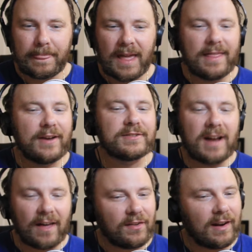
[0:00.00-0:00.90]
There's
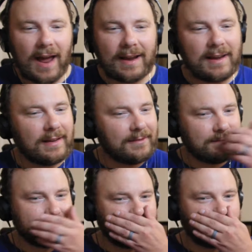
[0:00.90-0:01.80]
nothing like it.
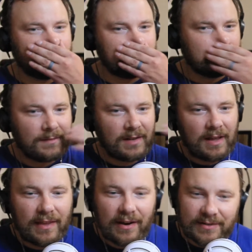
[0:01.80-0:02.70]

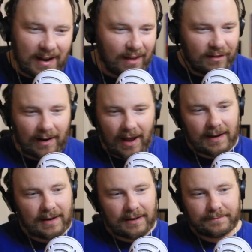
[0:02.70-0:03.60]
There's nothing like it.